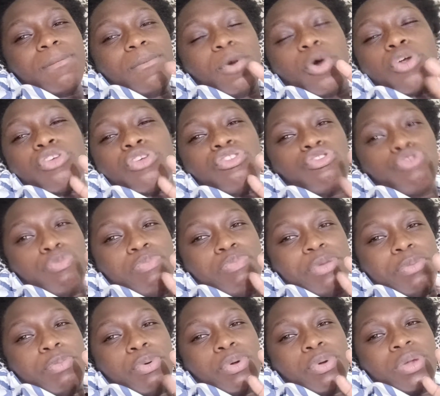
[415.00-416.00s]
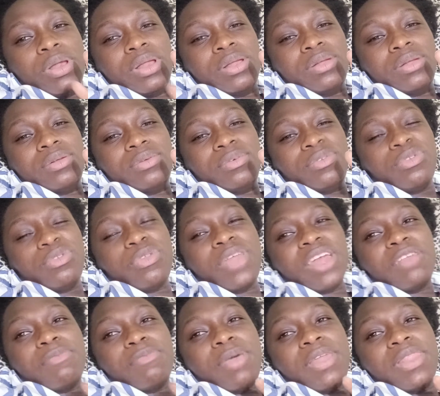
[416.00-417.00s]
or two people so
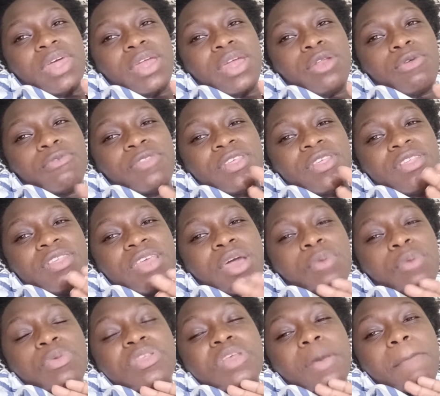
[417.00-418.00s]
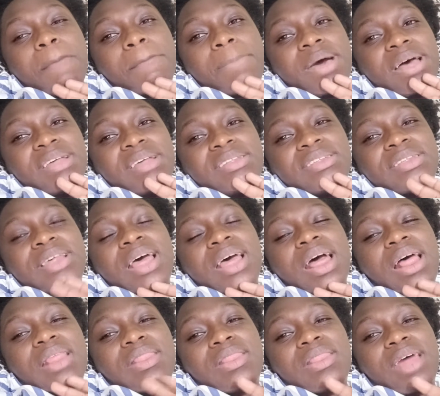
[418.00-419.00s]
that by the end of this year, we surpass
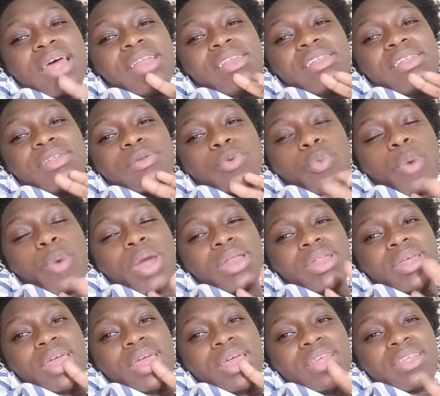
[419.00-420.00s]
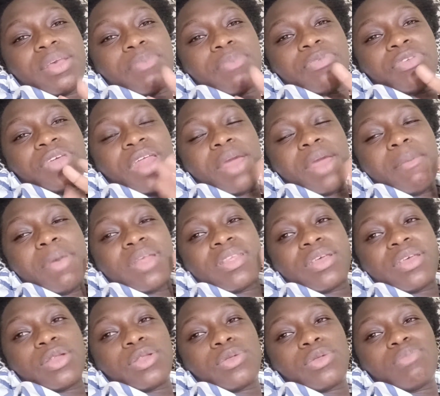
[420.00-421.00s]
that 1K
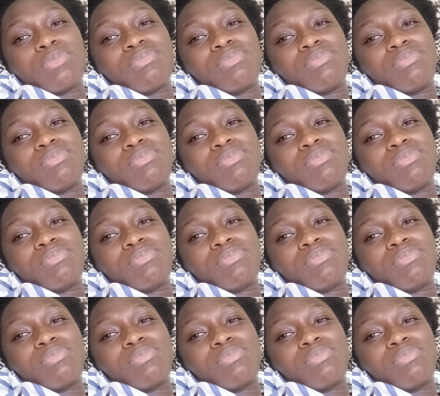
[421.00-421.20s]
subscribers and